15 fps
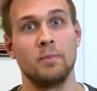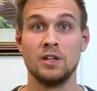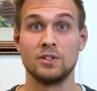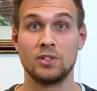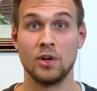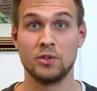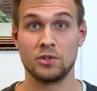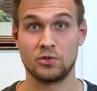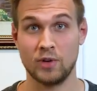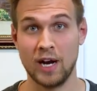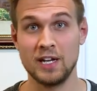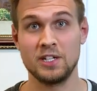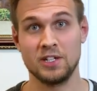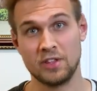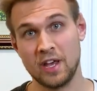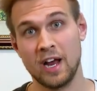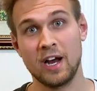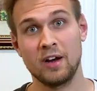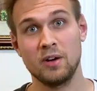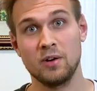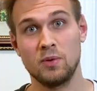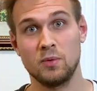So the strategy
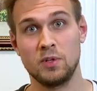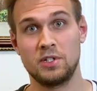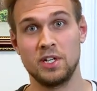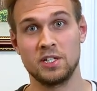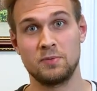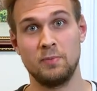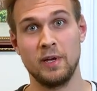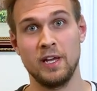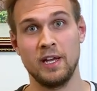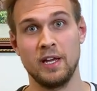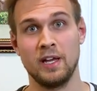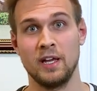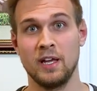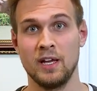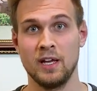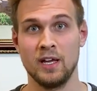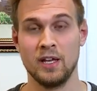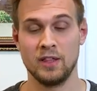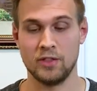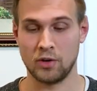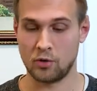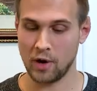there would just be
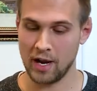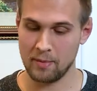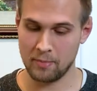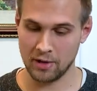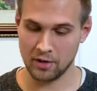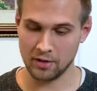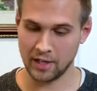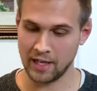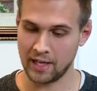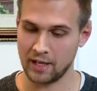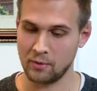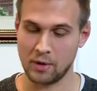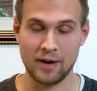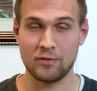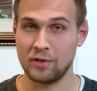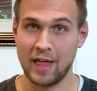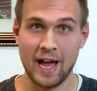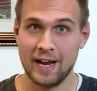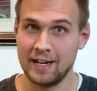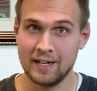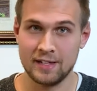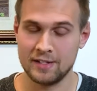the gray building, whatever
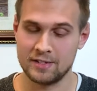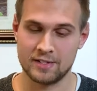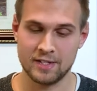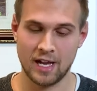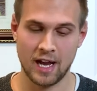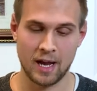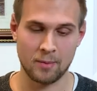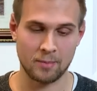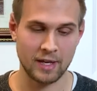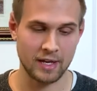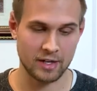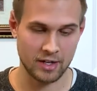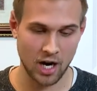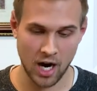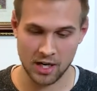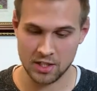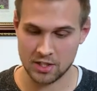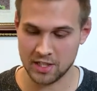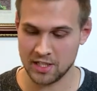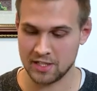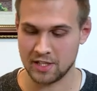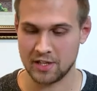that is, um, get
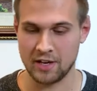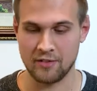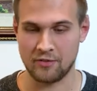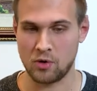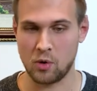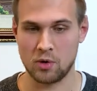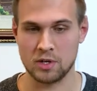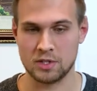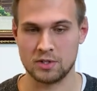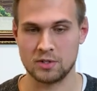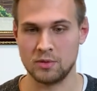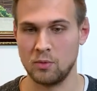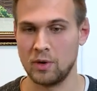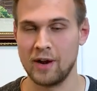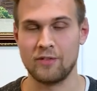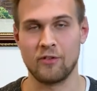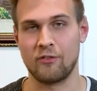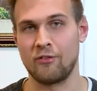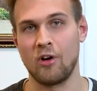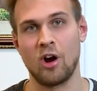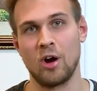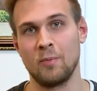cottages, and then of course whatever
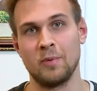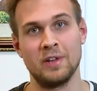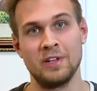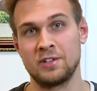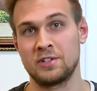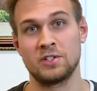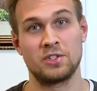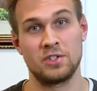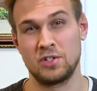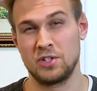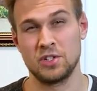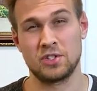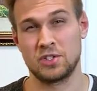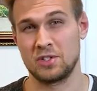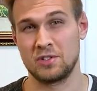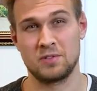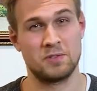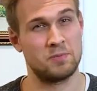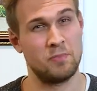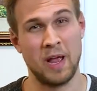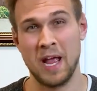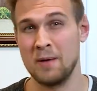farm, and just just
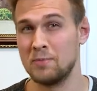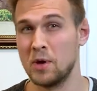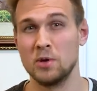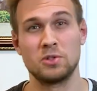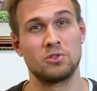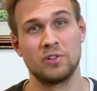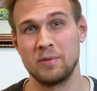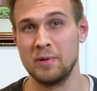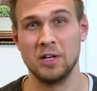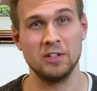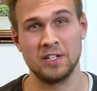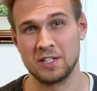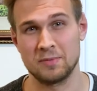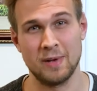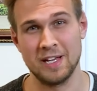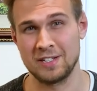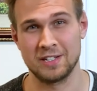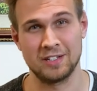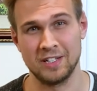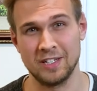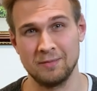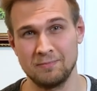spam those three buildings
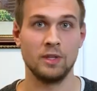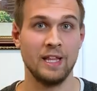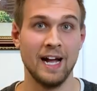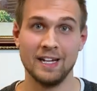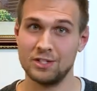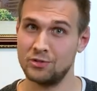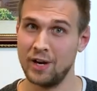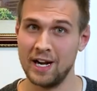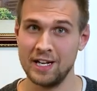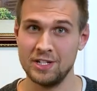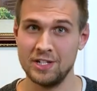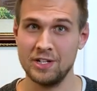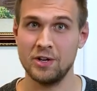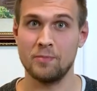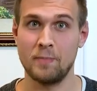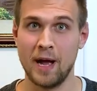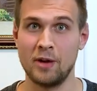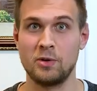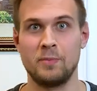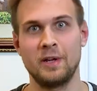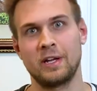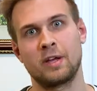basically. That strategy, you're bound
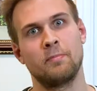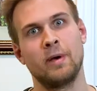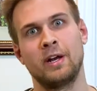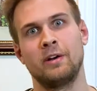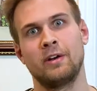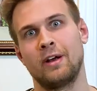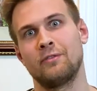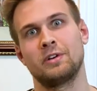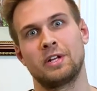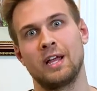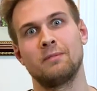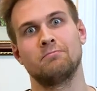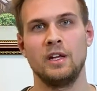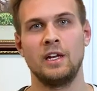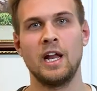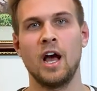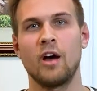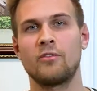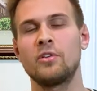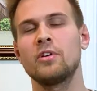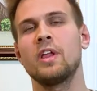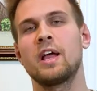to be a competitor every time. Now,
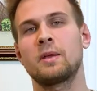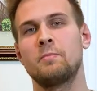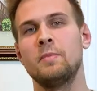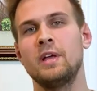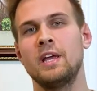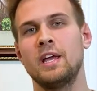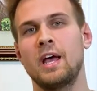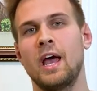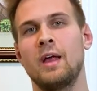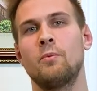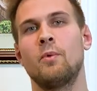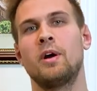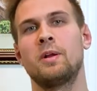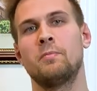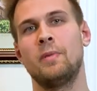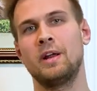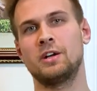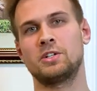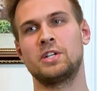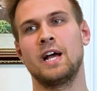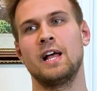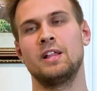if you're like me and want a better
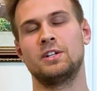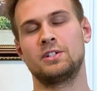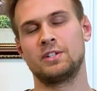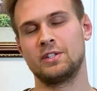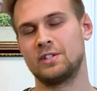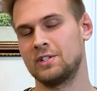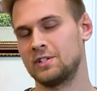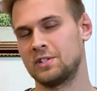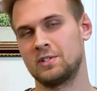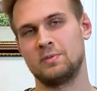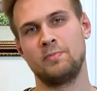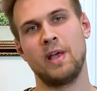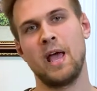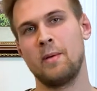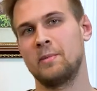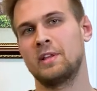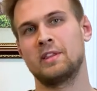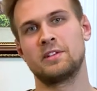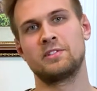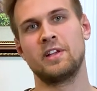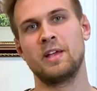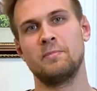challenge than just spamming the
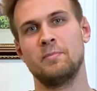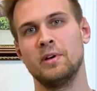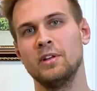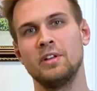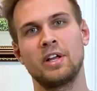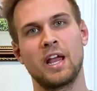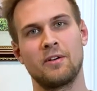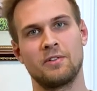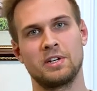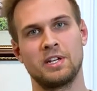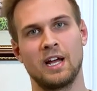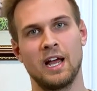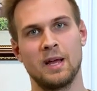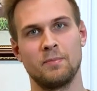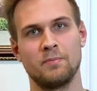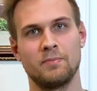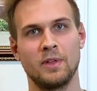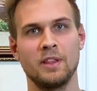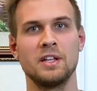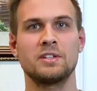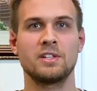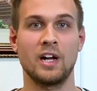same building every time,
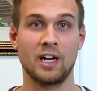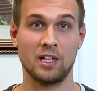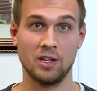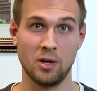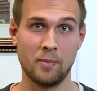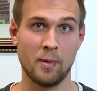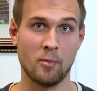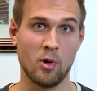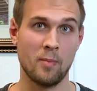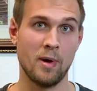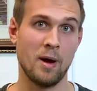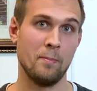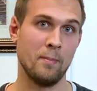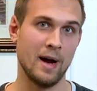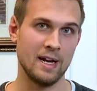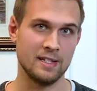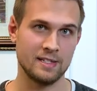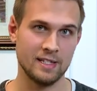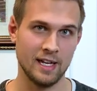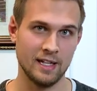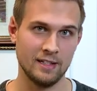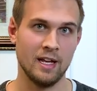then let's talk a little bit more about
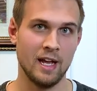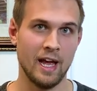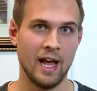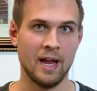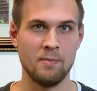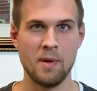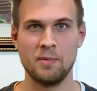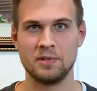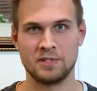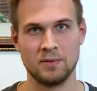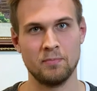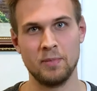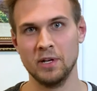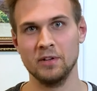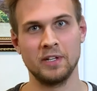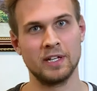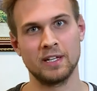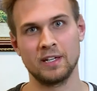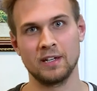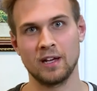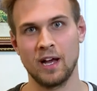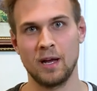mindset and maybe some
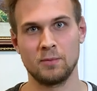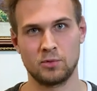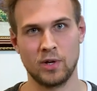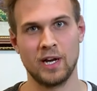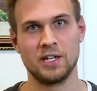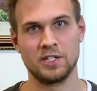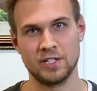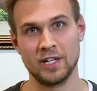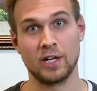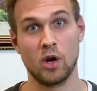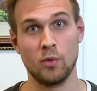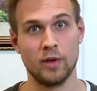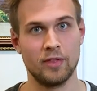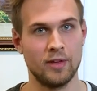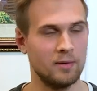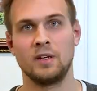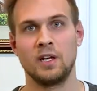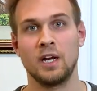building um, strategies that go with it.